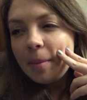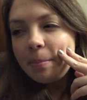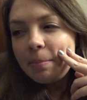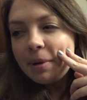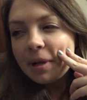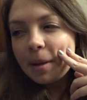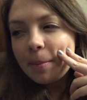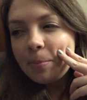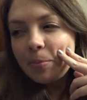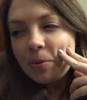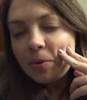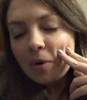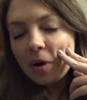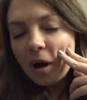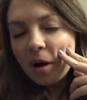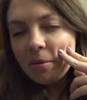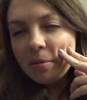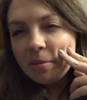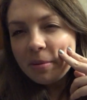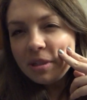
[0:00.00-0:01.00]
but I
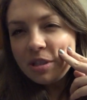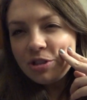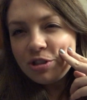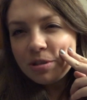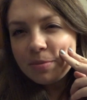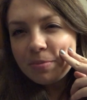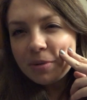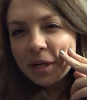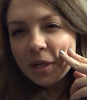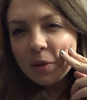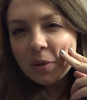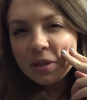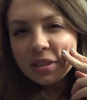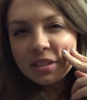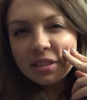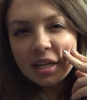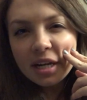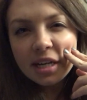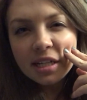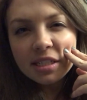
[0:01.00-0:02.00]
probably should
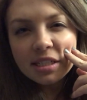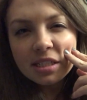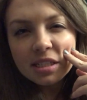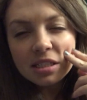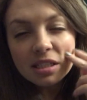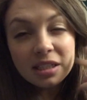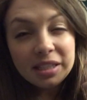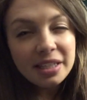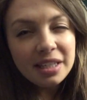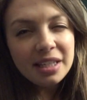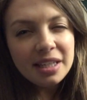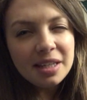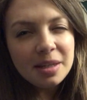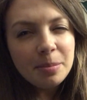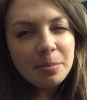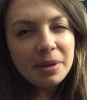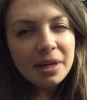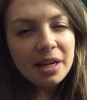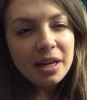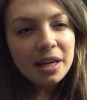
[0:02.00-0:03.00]
prioritize cleaning a
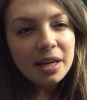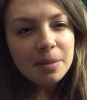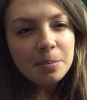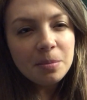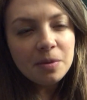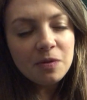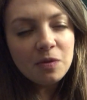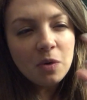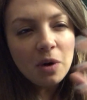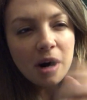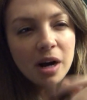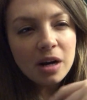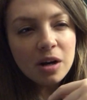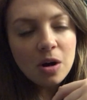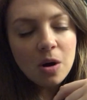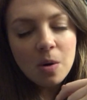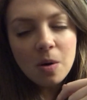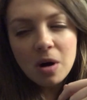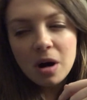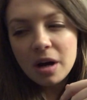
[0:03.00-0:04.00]
bit before I
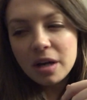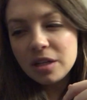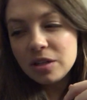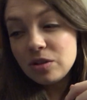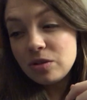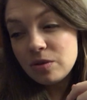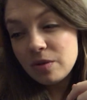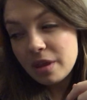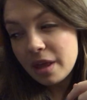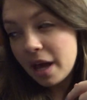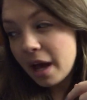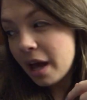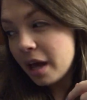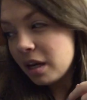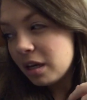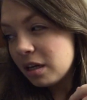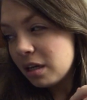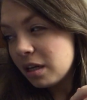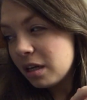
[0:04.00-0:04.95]
go on and do that.